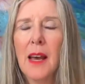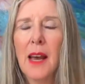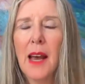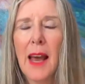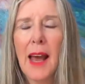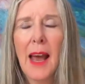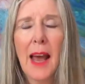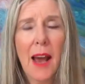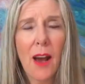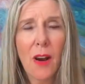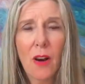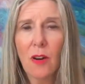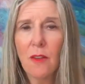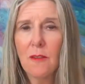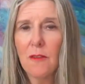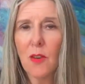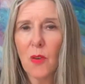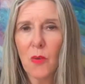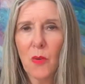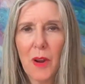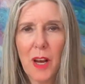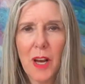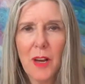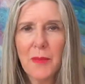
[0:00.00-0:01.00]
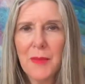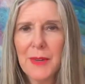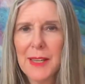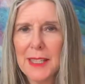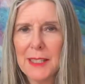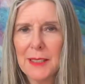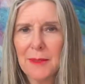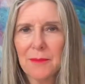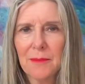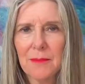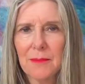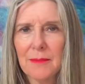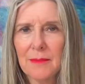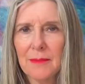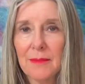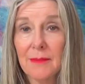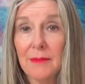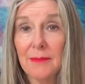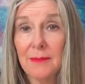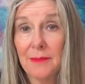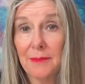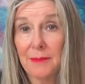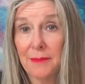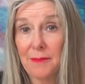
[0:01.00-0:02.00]
how overwhelming.
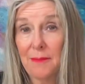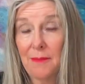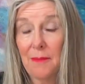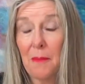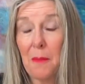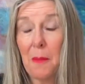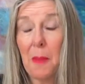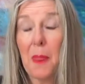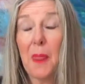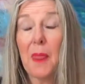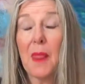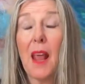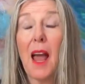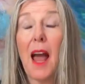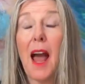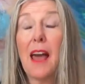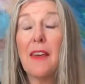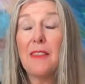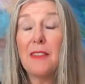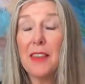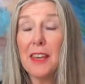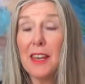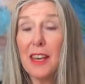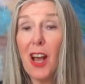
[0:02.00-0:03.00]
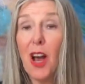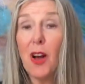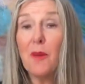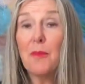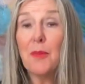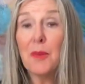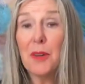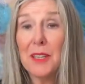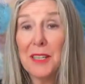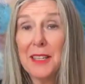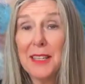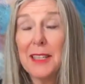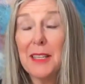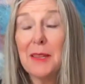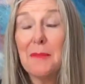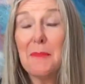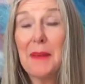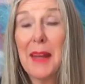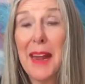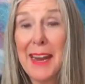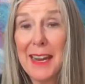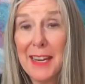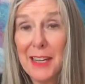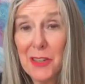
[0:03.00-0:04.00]
I think I'll put it in the
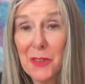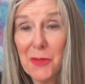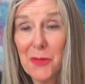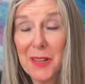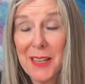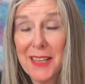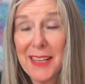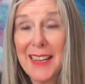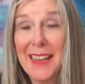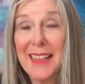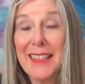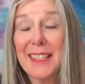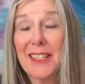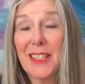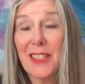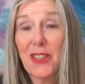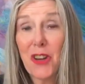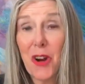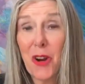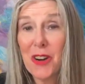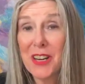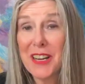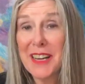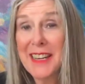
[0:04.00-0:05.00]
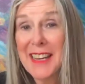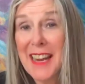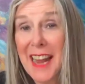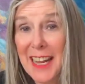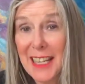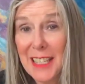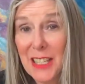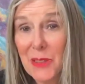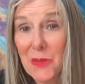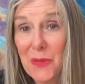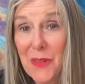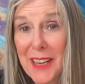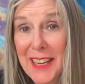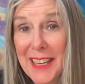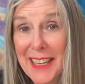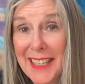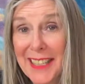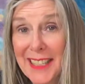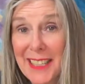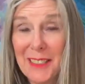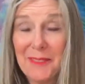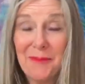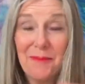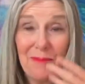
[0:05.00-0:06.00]
pantry and start it next
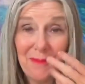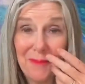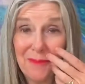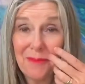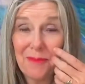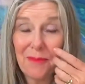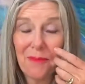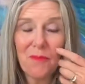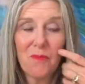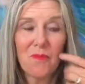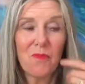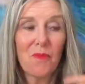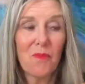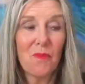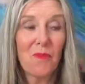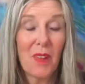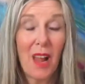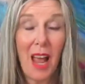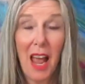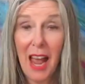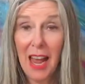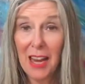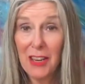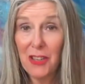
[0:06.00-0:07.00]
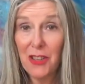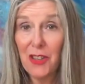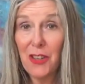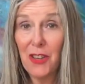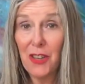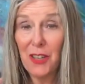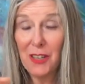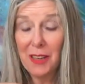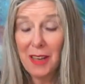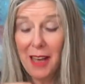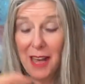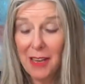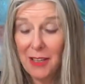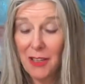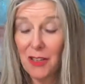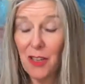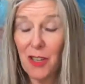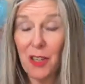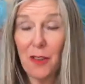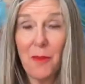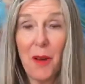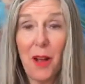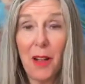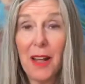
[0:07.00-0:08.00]
week. I took I
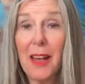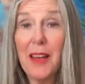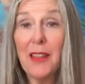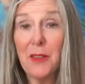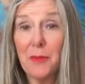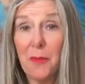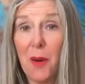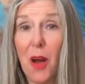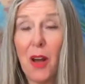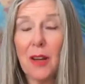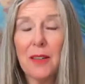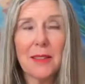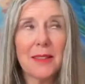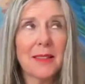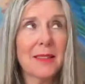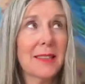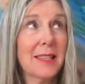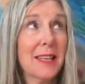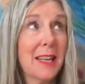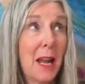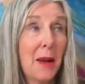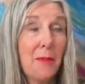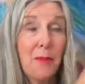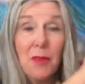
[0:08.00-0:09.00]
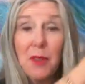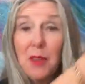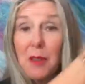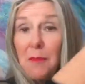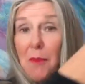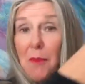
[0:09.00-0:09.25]
took them all out of the boxes and I put them